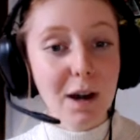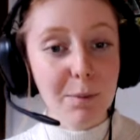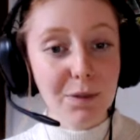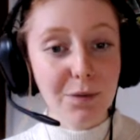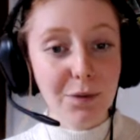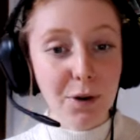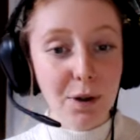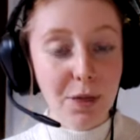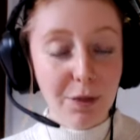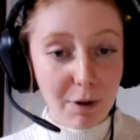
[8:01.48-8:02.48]
comes
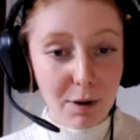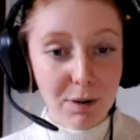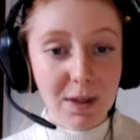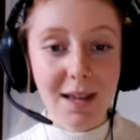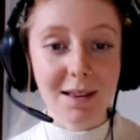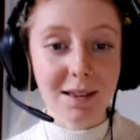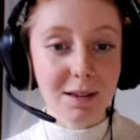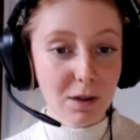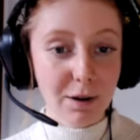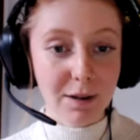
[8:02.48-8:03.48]
through that
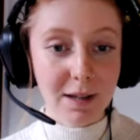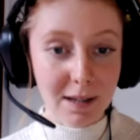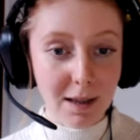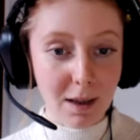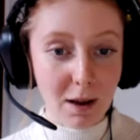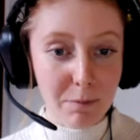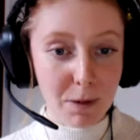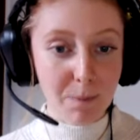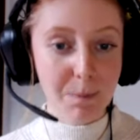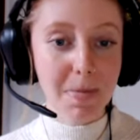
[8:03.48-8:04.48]
isn't totally in
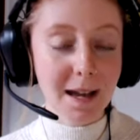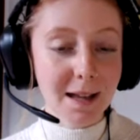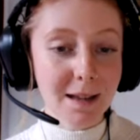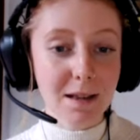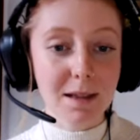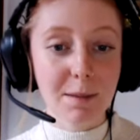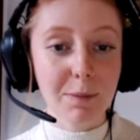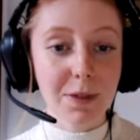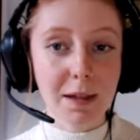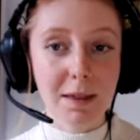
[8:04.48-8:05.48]
alignment. And
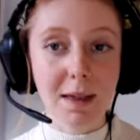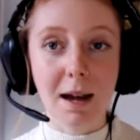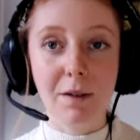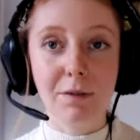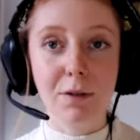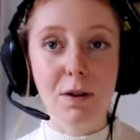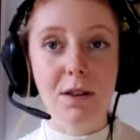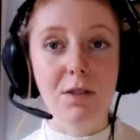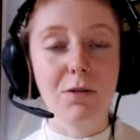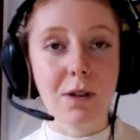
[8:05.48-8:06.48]
something that I've
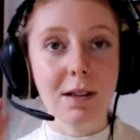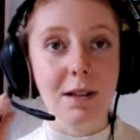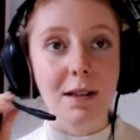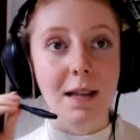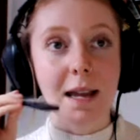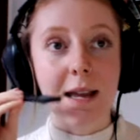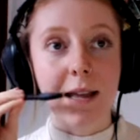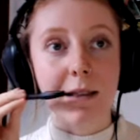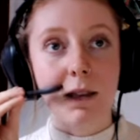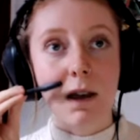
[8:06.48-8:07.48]
noticed recently
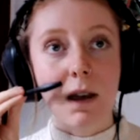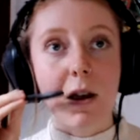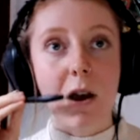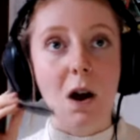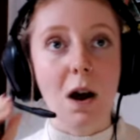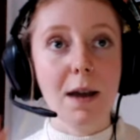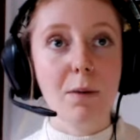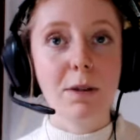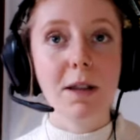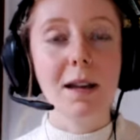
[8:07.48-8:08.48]
is I
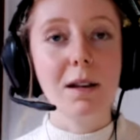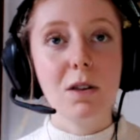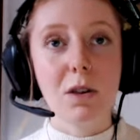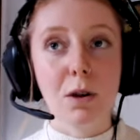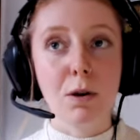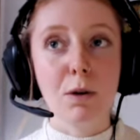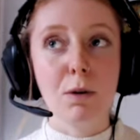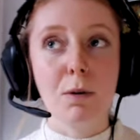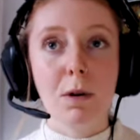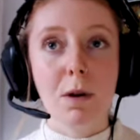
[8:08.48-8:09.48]
would like
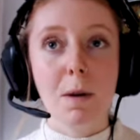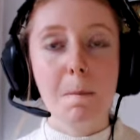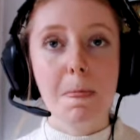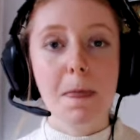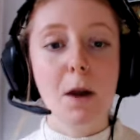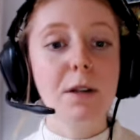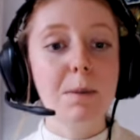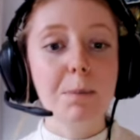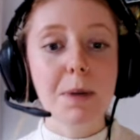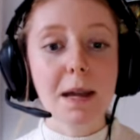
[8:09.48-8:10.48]
to
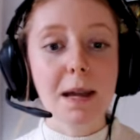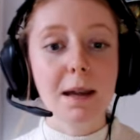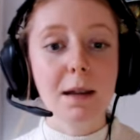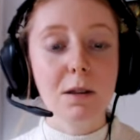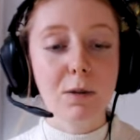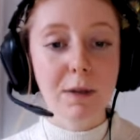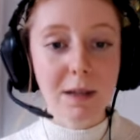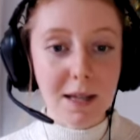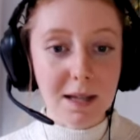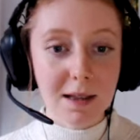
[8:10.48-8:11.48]
only be
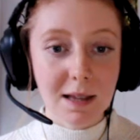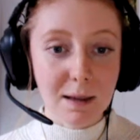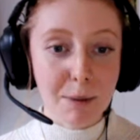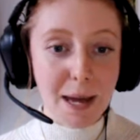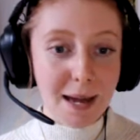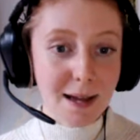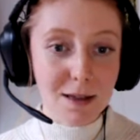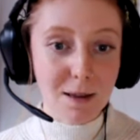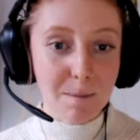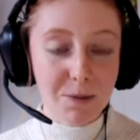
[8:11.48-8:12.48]
doing this in
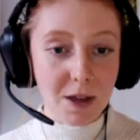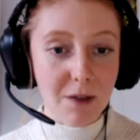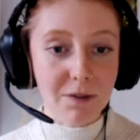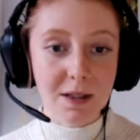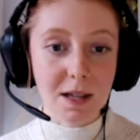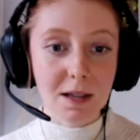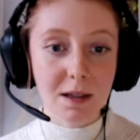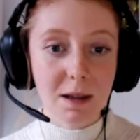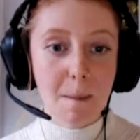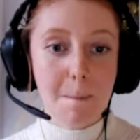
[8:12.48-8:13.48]
paid services.